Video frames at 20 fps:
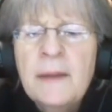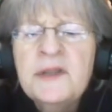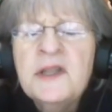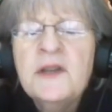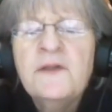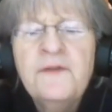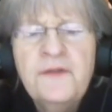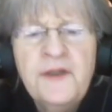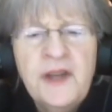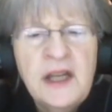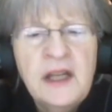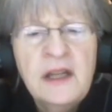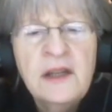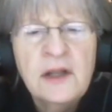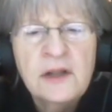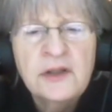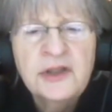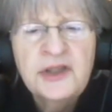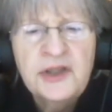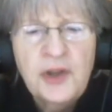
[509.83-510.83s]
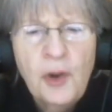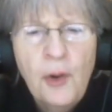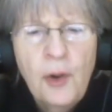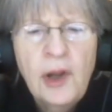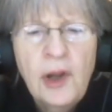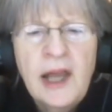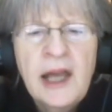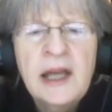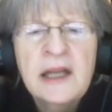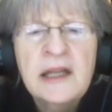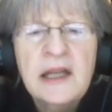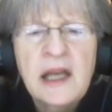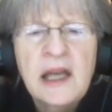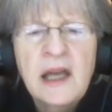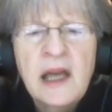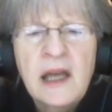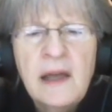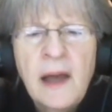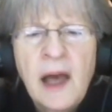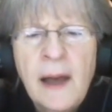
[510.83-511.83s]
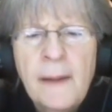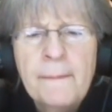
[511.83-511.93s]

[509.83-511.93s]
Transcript: to feed their soul and to